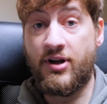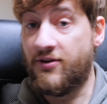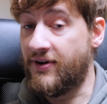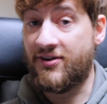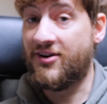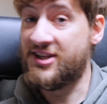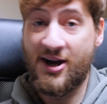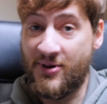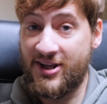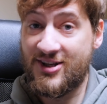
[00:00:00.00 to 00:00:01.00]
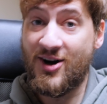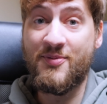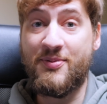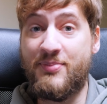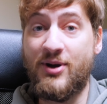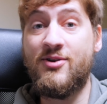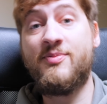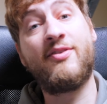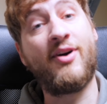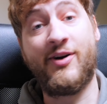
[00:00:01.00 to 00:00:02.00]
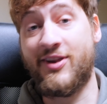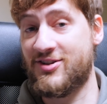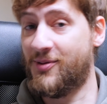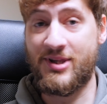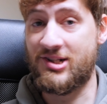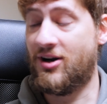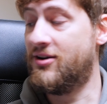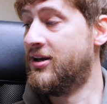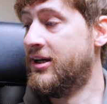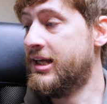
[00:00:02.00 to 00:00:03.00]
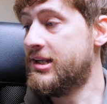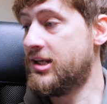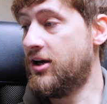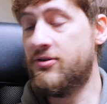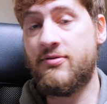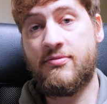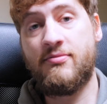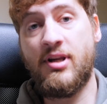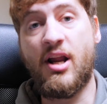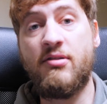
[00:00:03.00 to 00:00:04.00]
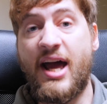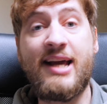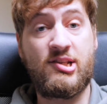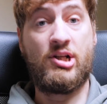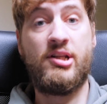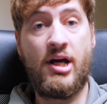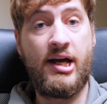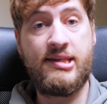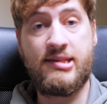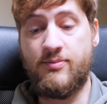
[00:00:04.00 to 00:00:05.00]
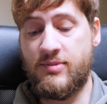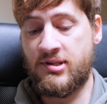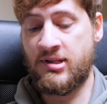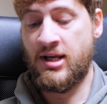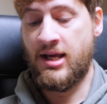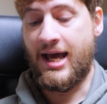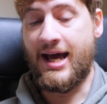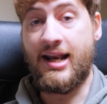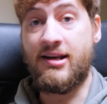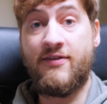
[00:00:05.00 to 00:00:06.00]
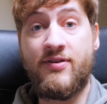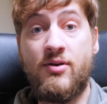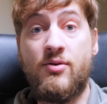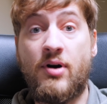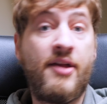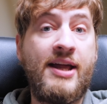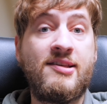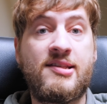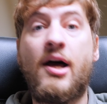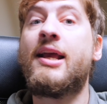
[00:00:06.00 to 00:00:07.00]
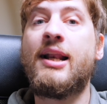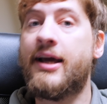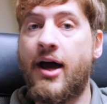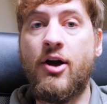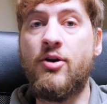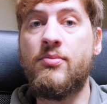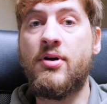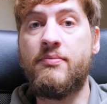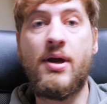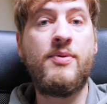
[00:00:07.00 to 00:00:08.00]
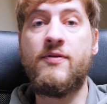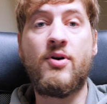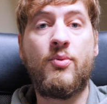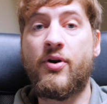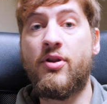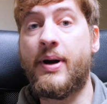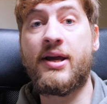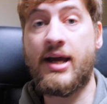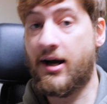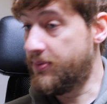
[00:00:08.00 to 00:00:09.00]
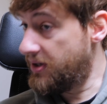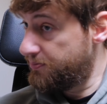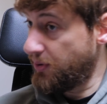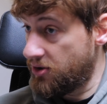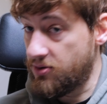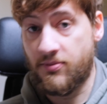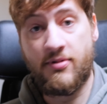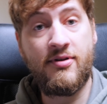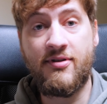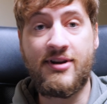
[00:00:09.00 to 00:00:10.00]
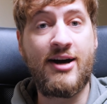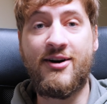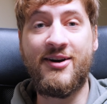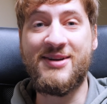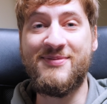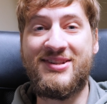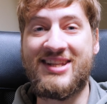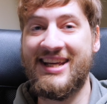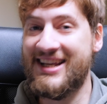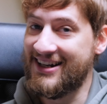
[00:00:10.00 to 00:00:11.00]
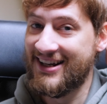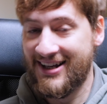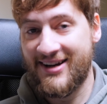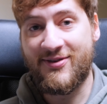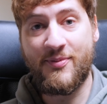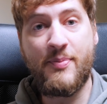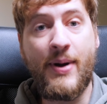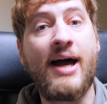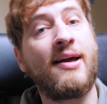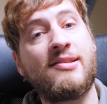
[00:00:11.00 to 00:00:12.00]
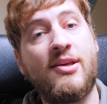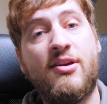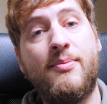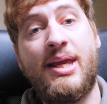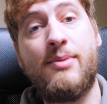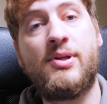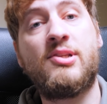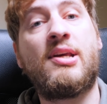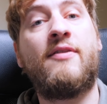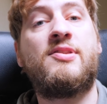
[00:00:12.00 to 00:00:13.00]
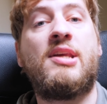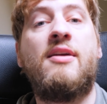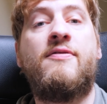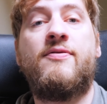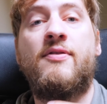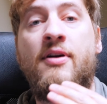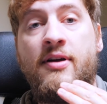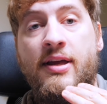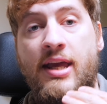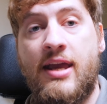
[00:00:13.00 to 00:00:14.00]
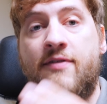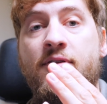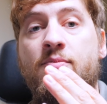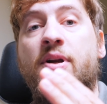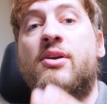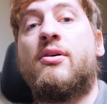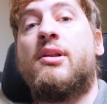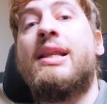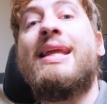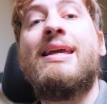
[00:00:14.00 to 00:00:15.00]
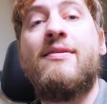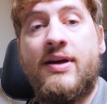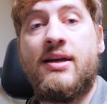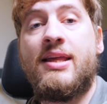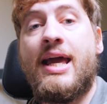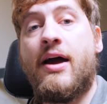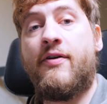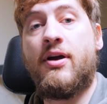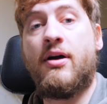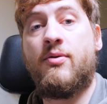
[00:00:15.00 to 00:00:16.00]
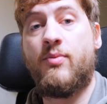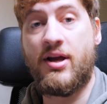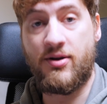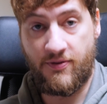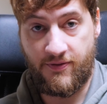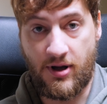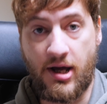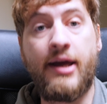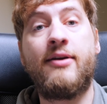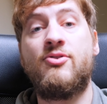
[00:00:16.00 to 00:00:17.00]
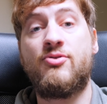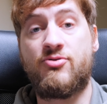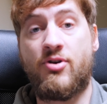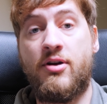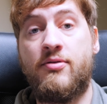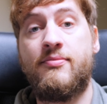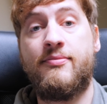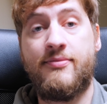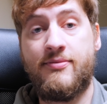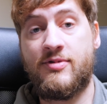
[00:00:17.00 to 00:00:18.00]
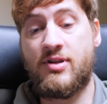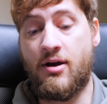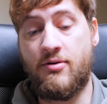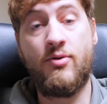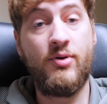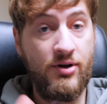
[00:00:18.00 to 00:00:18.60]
got Velcro set up on the top. Boom, you've got it on the top of the drone. So, you know, excellent items. And if you are then cycling home, maybe you've got one on the back of your helmet. Boom. Now it can be seen from the back. So you could be keeping yourself safe even when you're leaving the area where you're flying your drone. So all